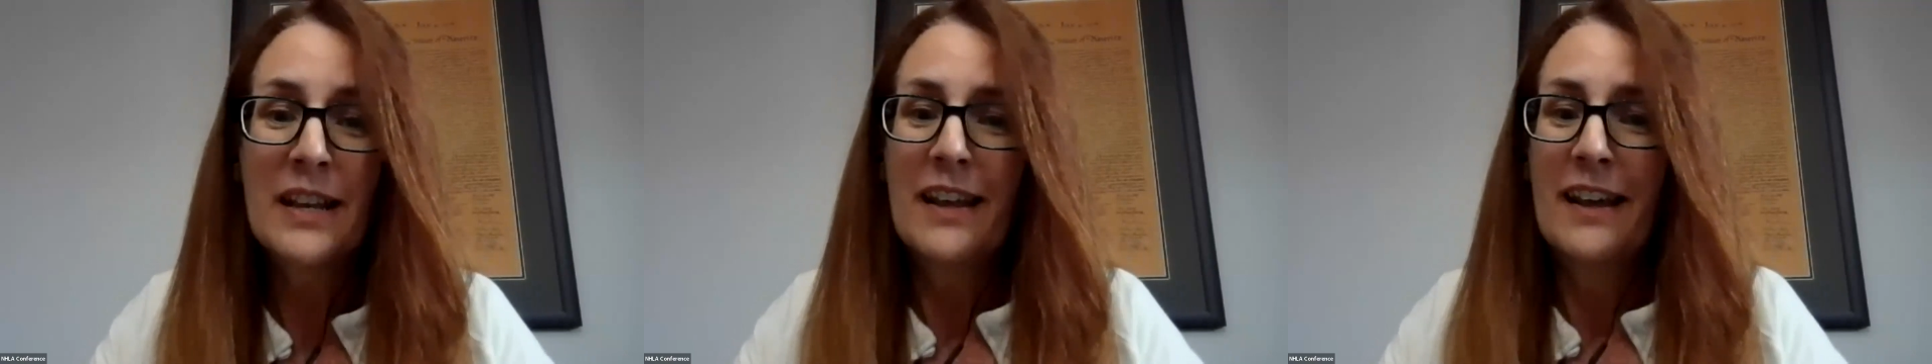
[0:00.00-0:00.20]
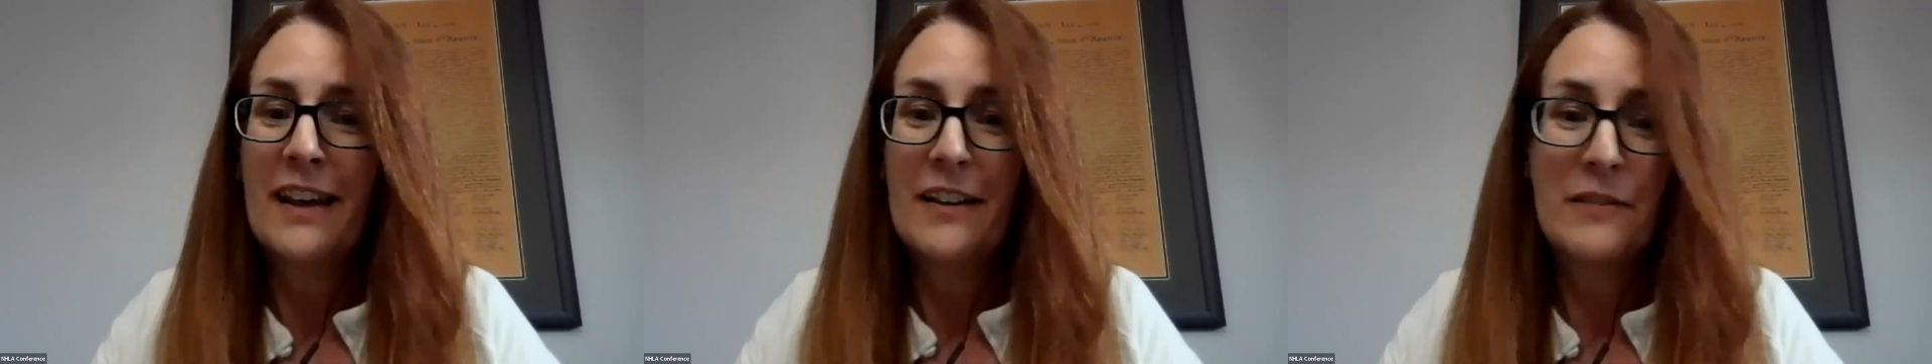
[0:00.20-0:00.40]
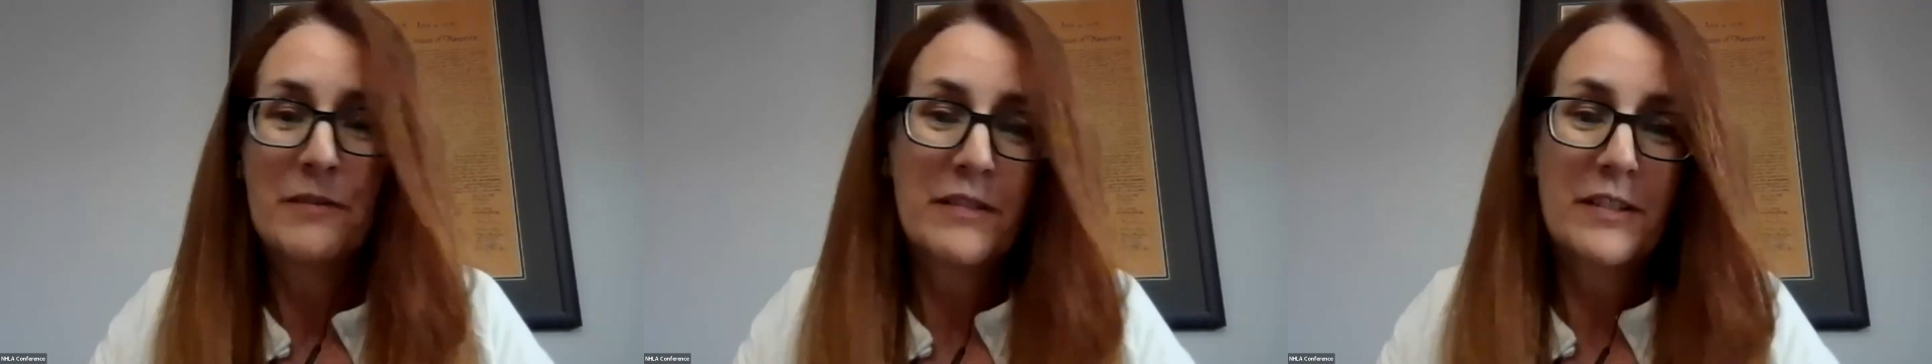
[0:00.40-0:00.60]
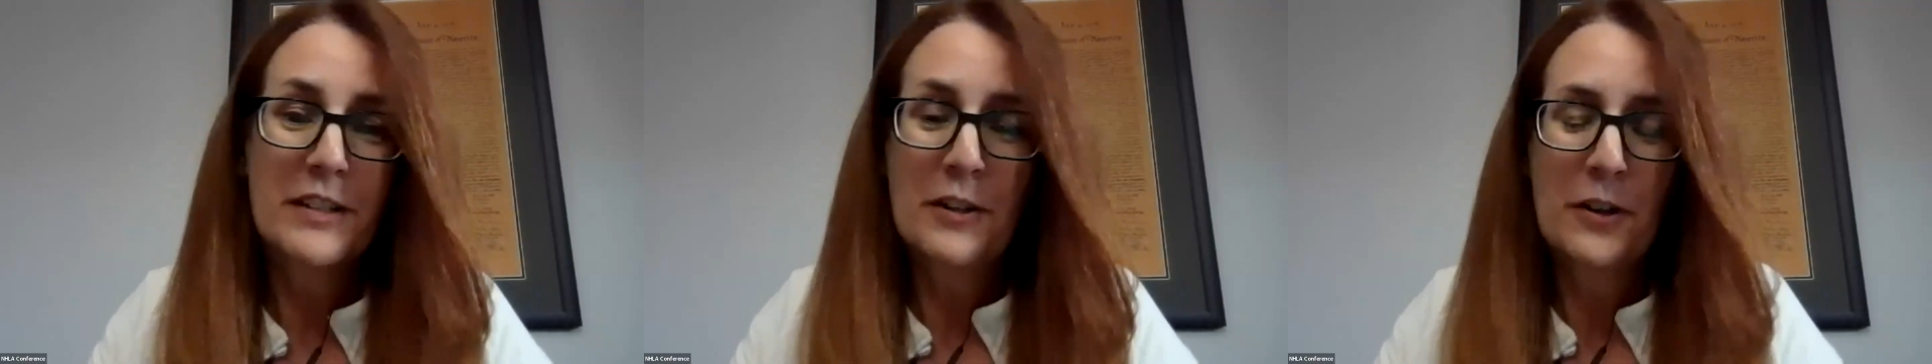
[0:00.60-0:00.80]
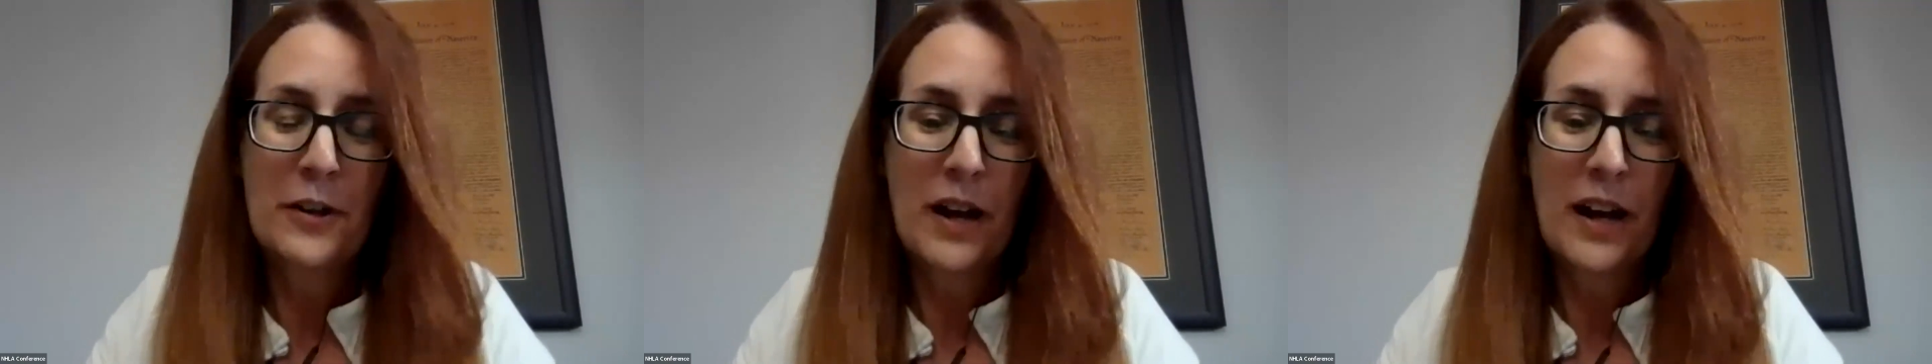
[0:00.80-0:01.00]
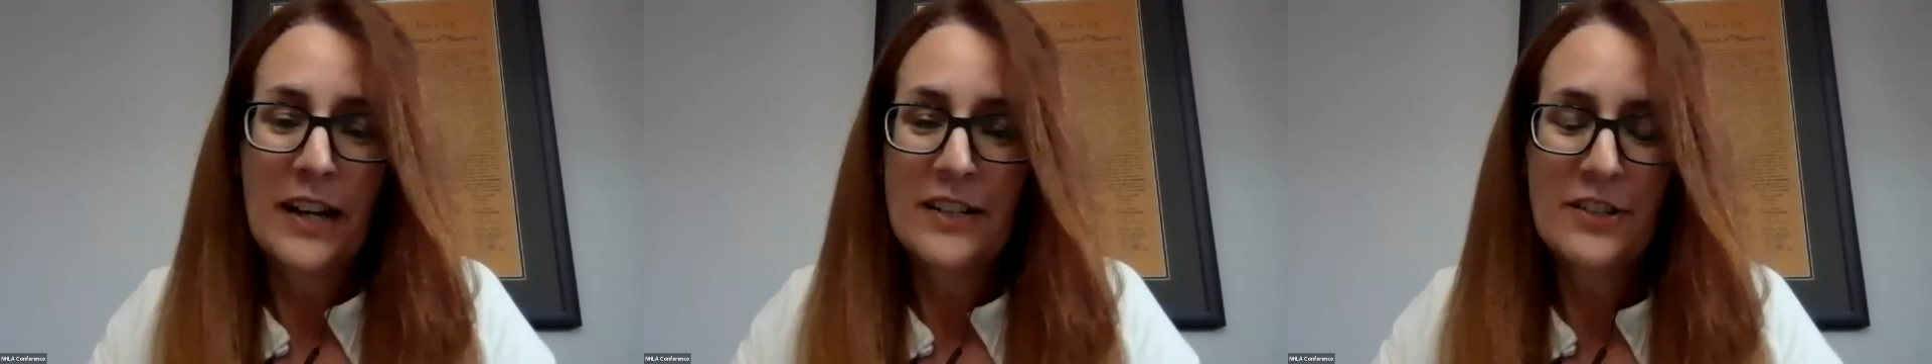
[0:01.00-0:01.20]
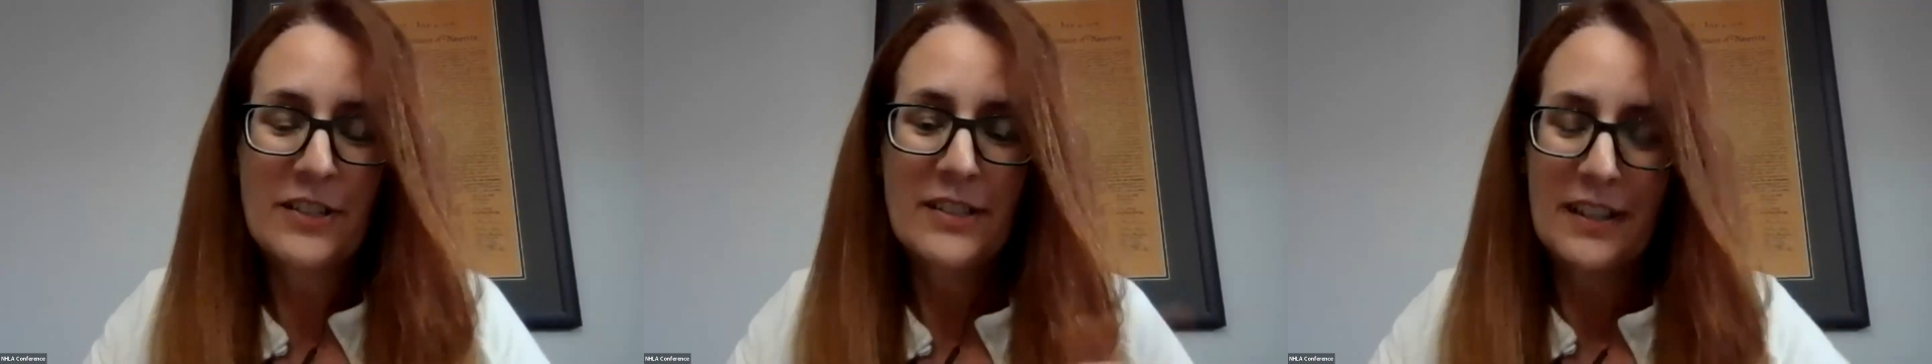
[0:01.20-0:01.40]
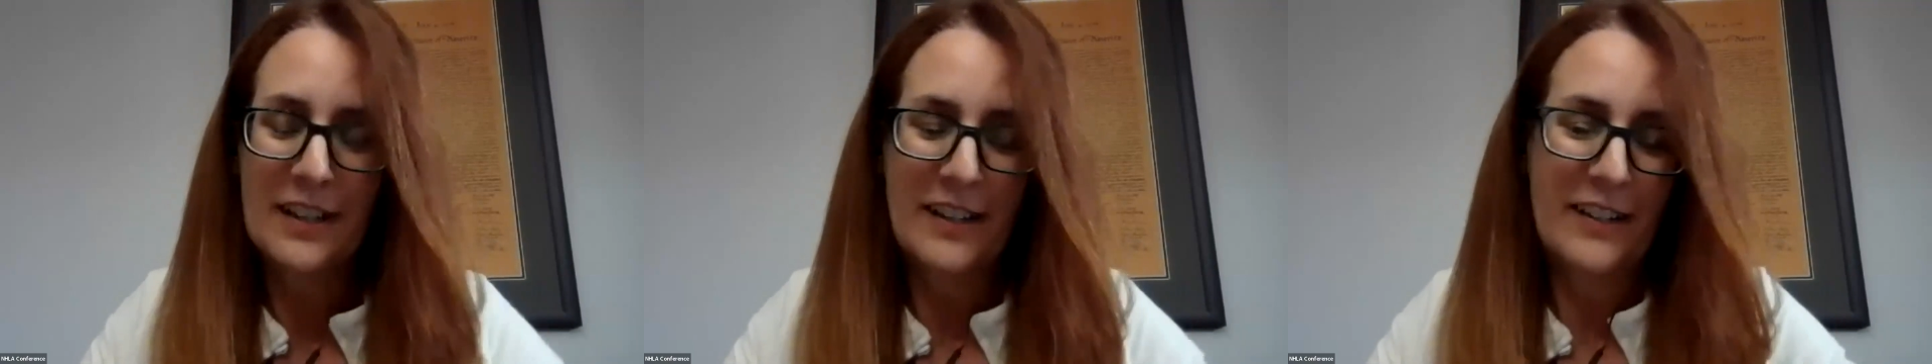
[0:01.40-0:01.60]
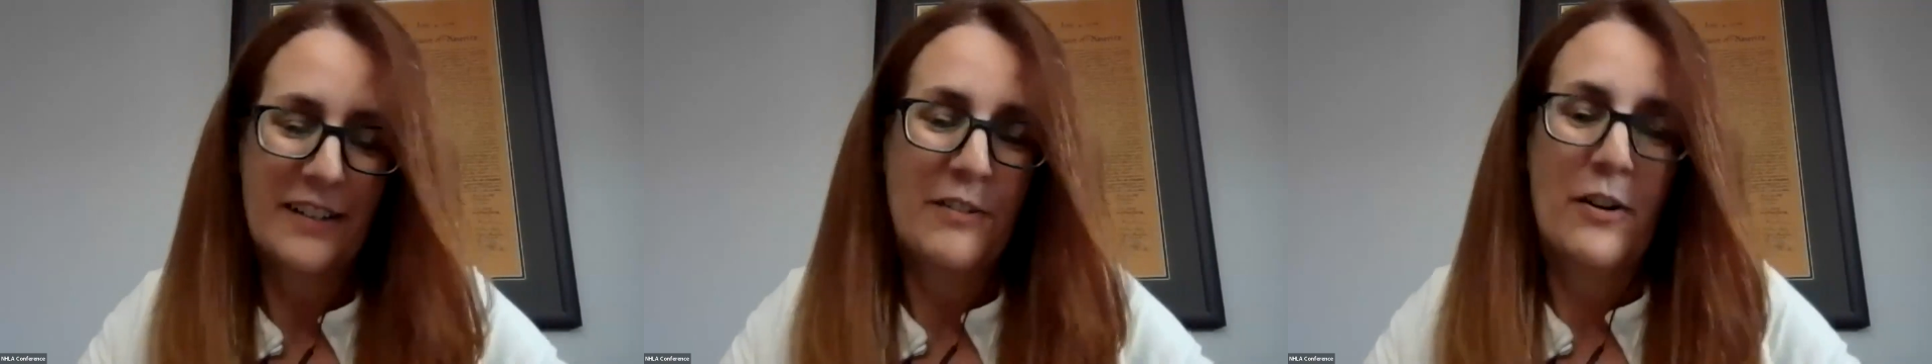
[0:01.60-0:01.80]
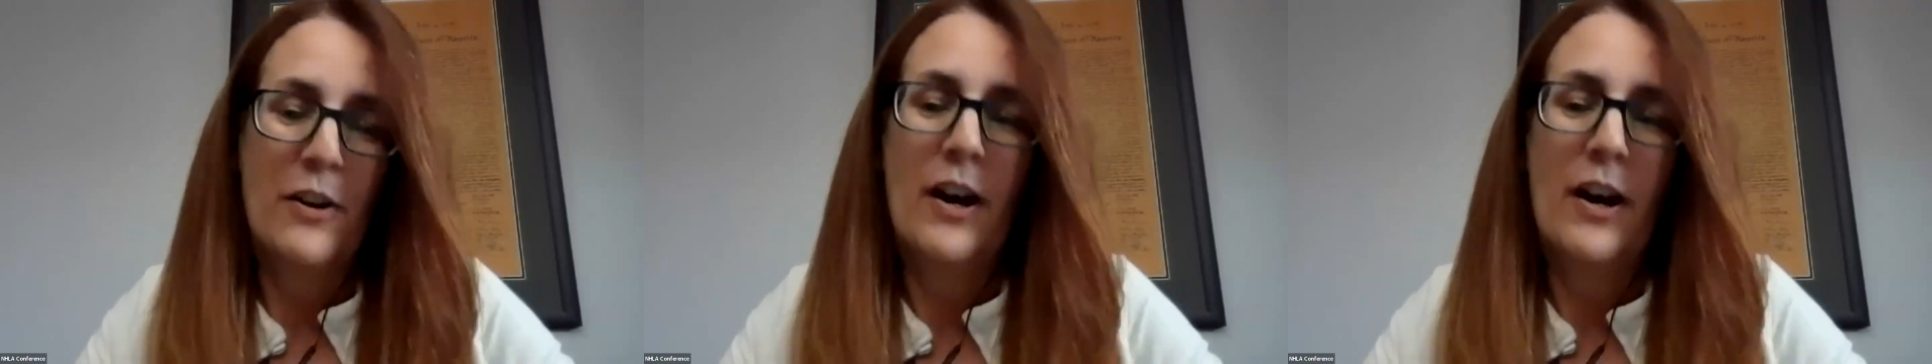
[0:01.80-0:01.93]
And, I don't know.